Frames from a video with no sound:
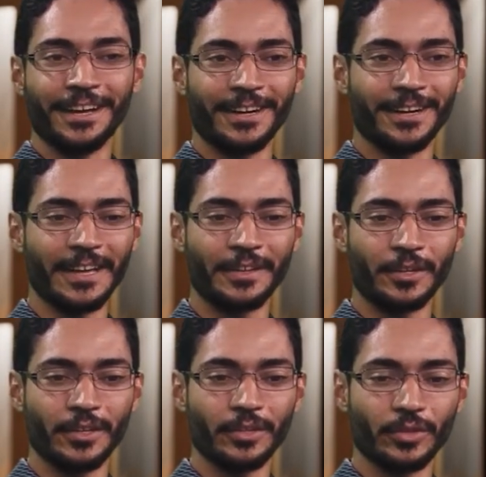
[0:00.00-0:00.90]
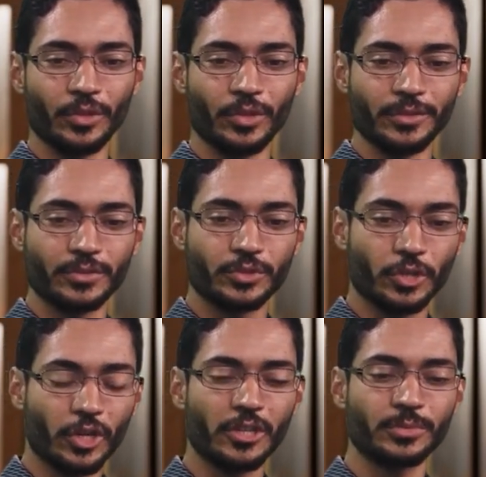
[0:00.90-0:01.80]
Uh, and the
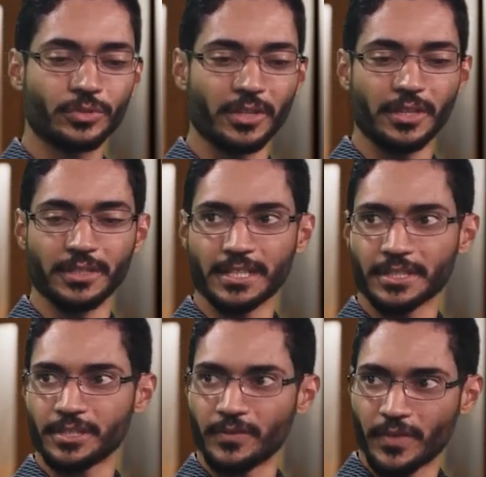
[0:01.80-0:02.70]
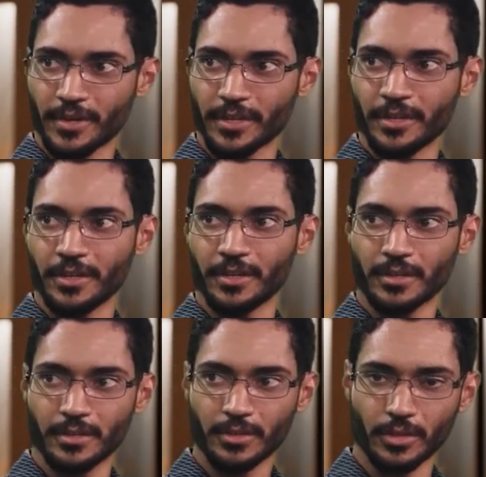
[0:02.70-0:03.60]
term Trinity is actually a very
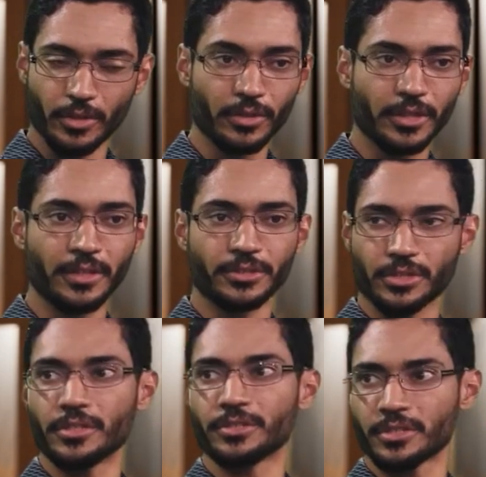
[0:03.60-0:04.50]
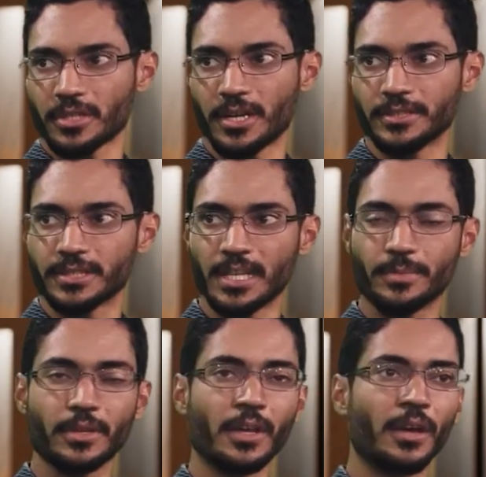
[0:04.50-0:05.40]
early church concept.